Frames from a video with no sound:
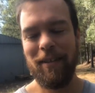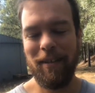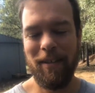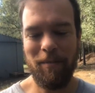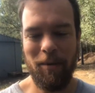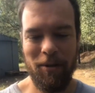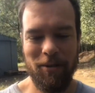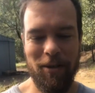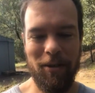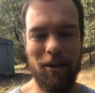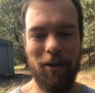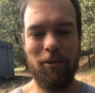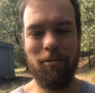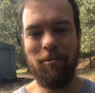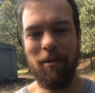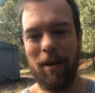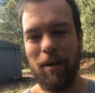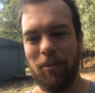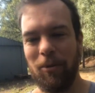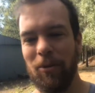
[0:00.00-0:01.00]
The most
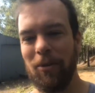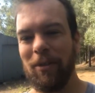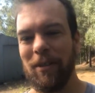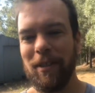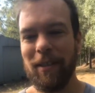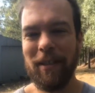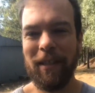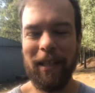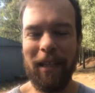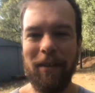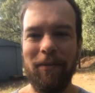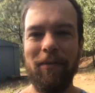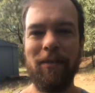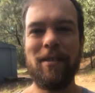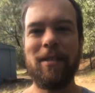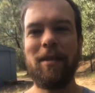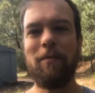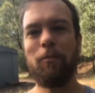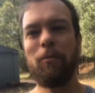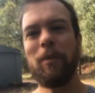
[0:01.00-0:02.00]
incredible gift
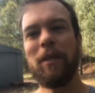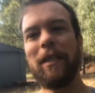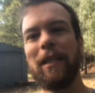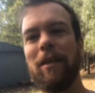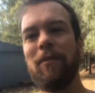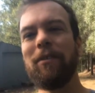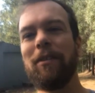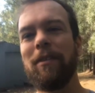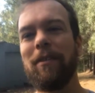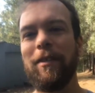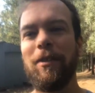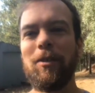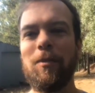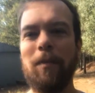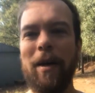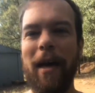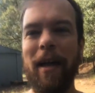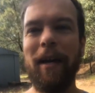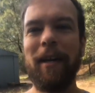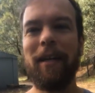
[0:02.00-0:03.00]
that's ever been given to
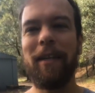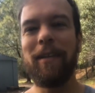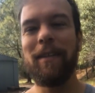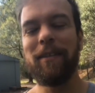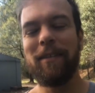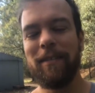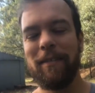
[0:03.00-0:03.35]
humanity.